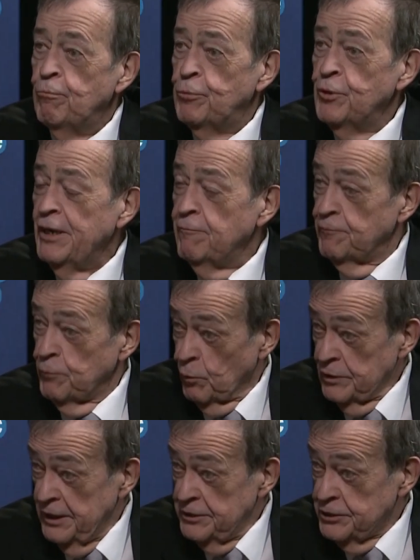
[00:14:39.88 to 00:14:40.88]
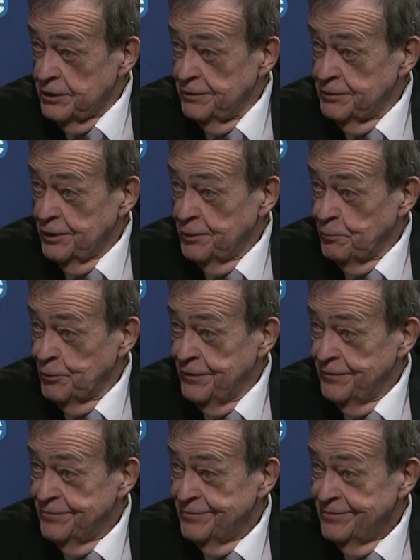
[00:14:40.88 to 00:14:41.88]
putting four legislators on the
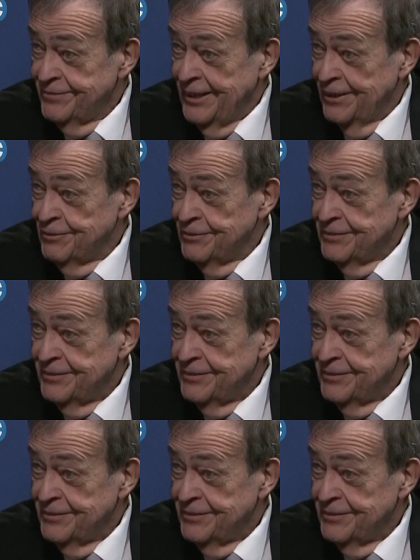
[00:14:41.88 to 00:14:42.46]
board now?